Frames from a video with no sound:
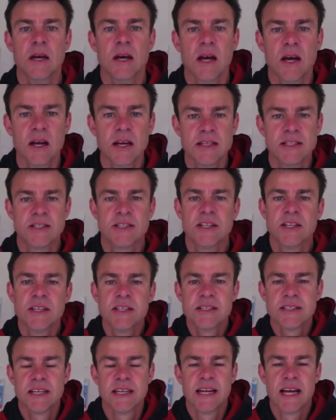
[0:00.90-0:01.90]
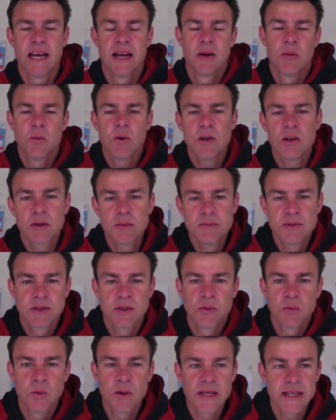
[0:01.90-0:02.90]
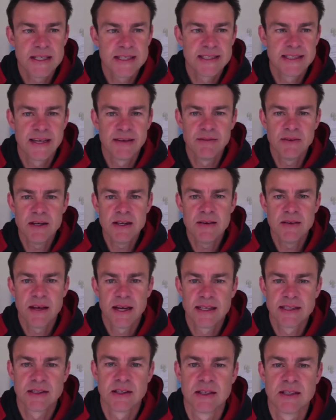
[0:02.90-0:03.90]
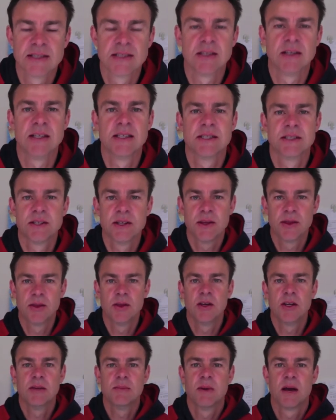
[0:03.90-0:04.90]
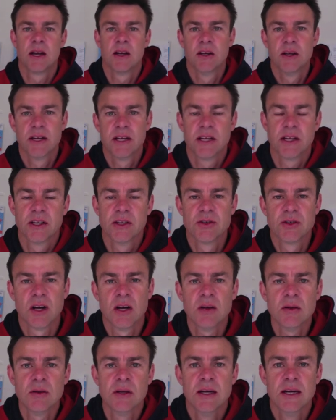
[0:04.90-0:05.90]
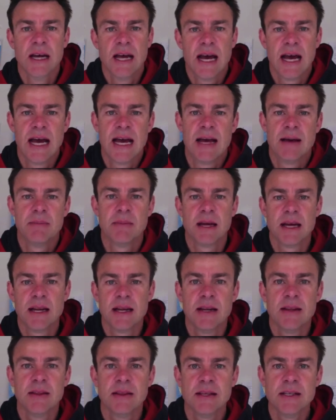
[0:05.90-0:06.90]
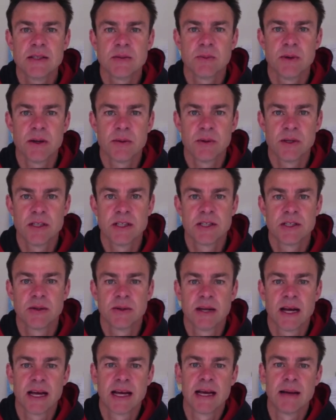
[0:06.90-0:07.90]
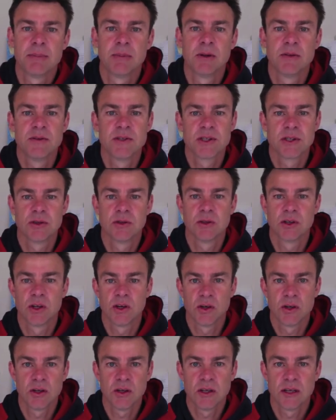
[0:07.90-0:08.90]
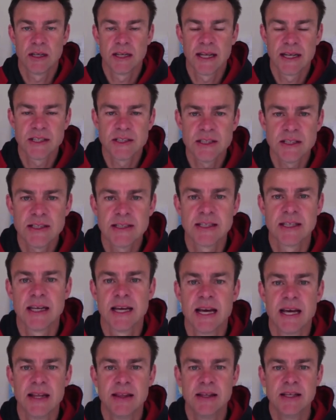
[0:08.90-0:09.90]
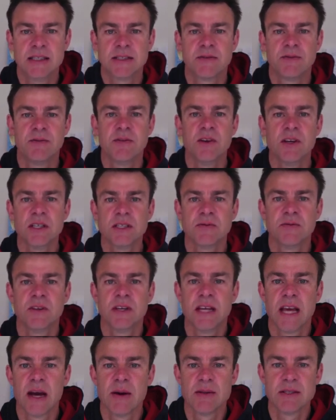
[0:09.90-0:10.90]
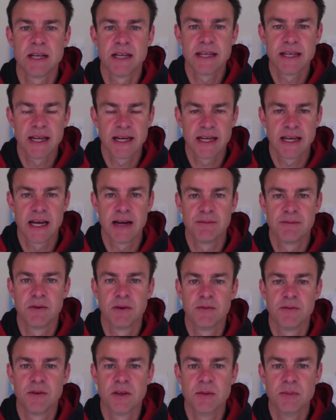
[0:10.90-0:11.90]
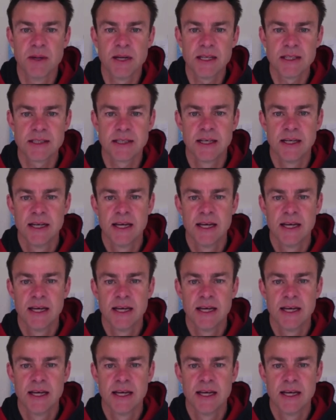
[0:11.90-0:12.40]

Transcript: Hi students, and welcome to week 7, Exercise Science 230 Motor Learning Control. And this week we're just doing a couple of short online lectures, and this first video is only going to go for a few minutes,